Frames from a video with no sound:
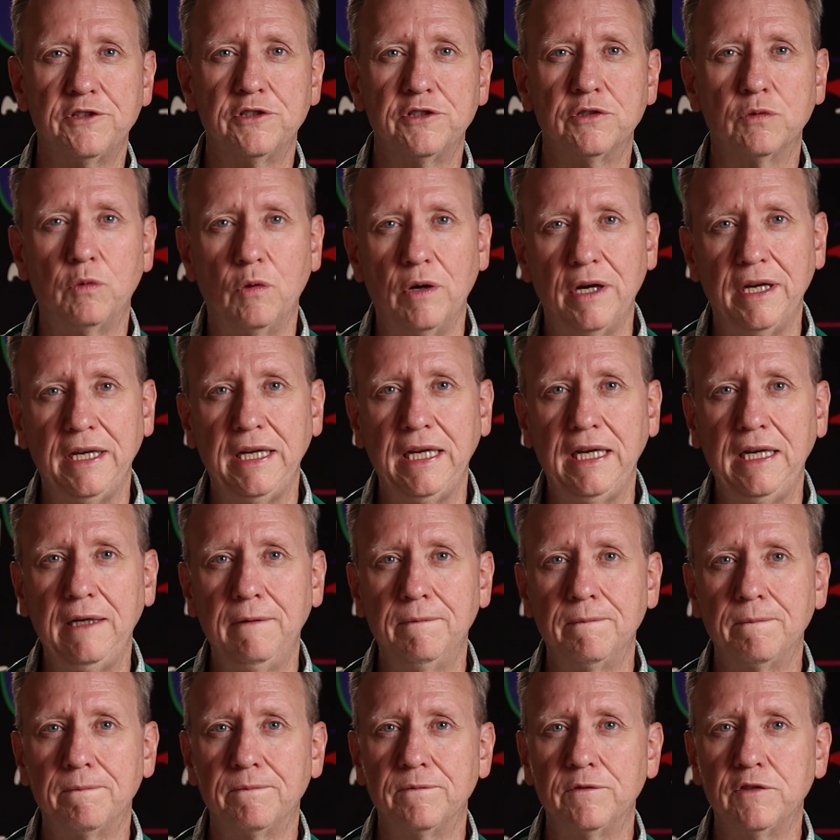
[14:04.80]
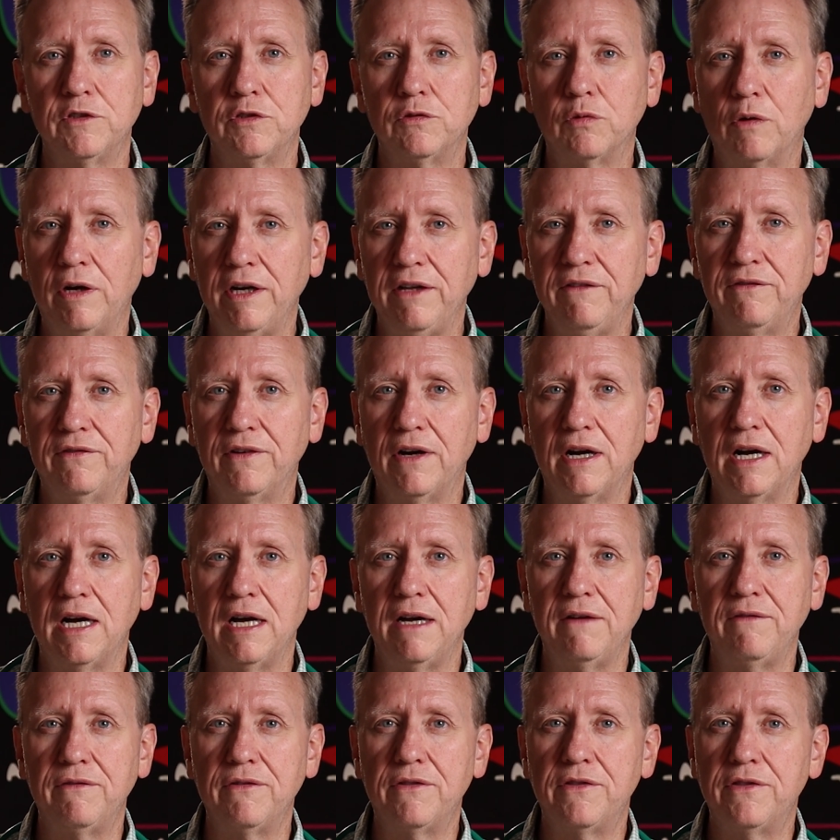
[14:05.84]
20,
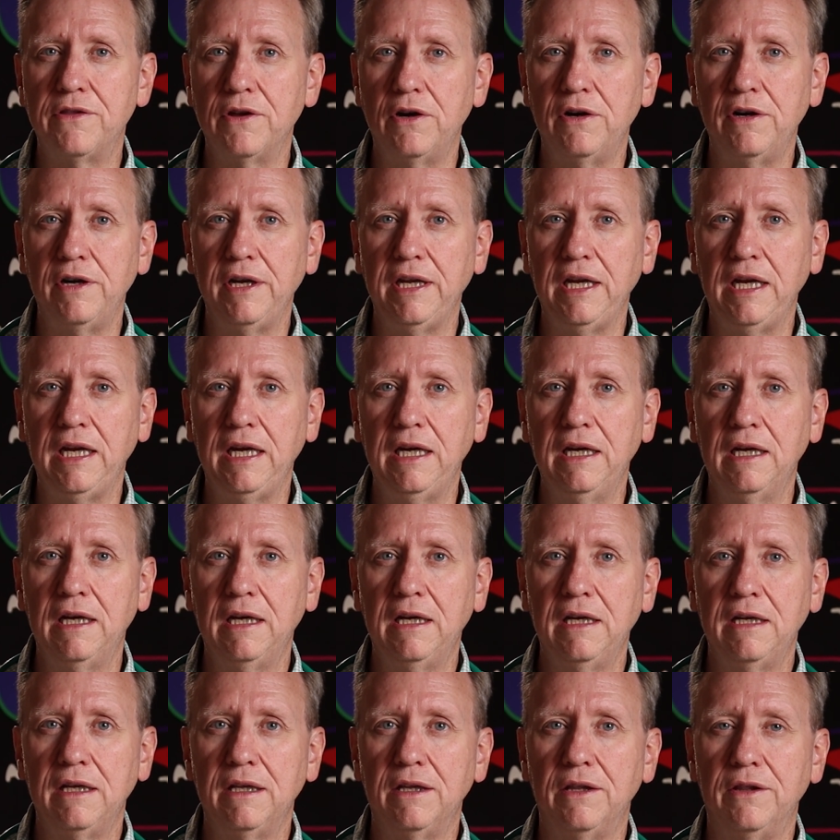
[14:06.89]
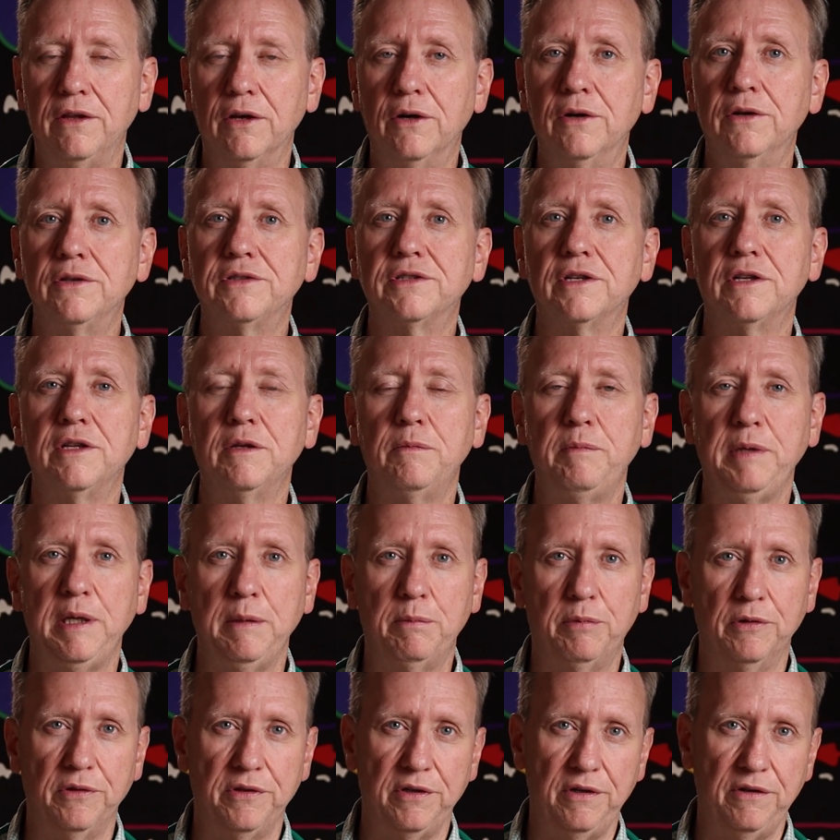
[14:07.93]
25, 30, those are the
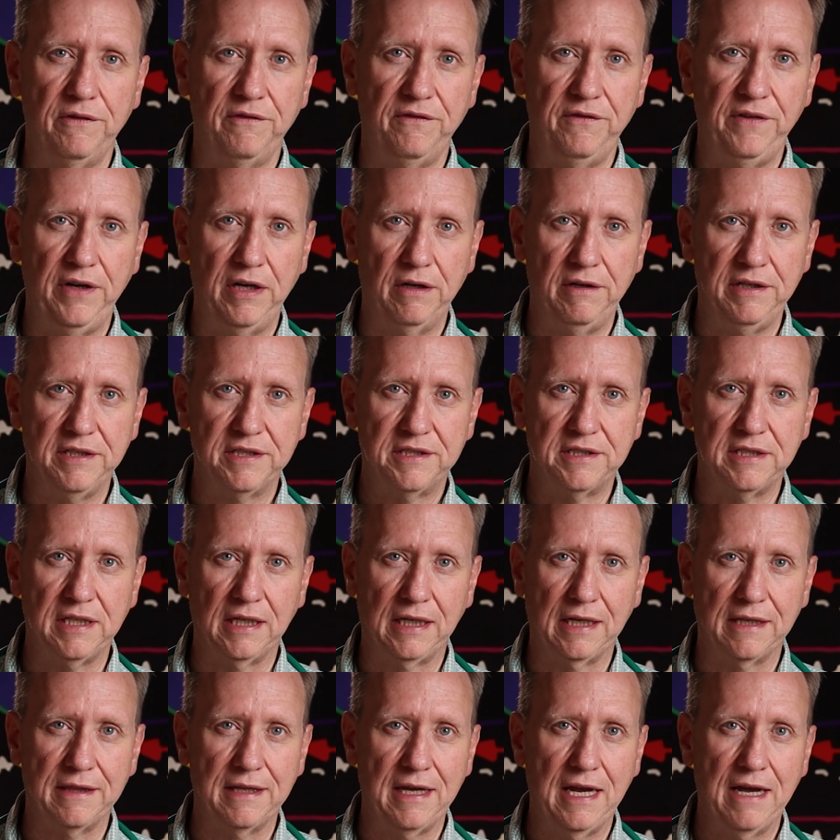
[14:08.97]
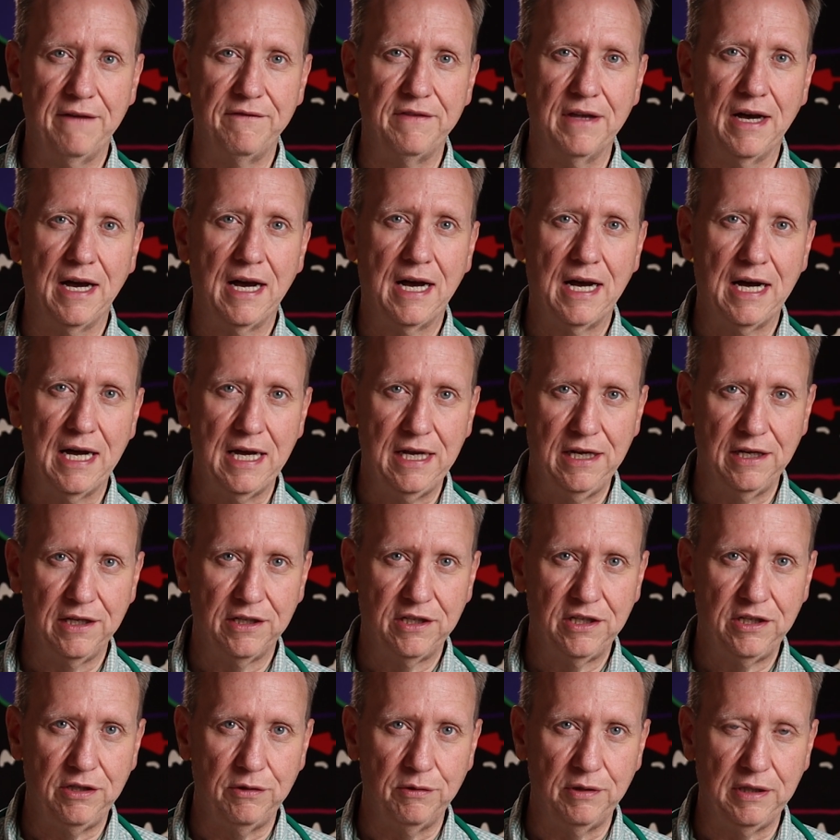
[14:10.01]
people that are very sick and have the high
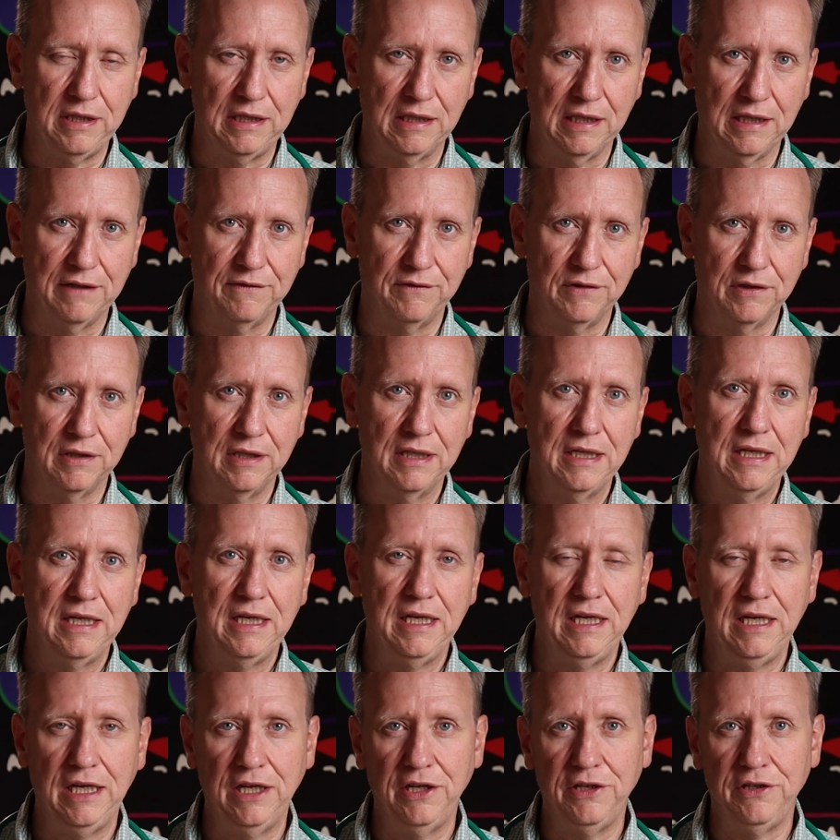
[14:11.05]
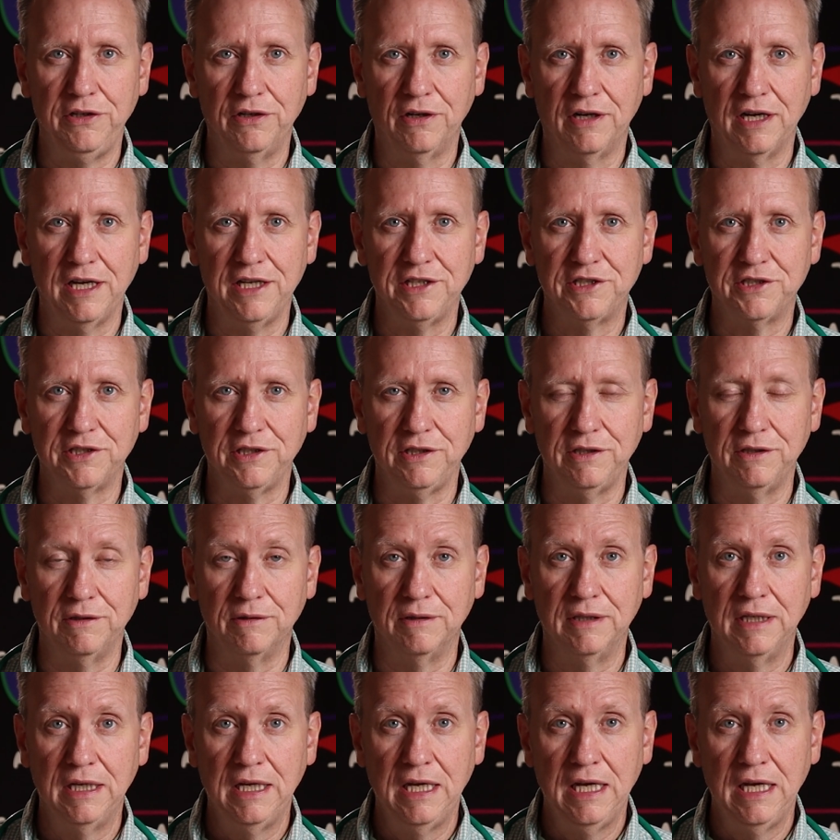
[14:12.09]
acuity level in your ICU.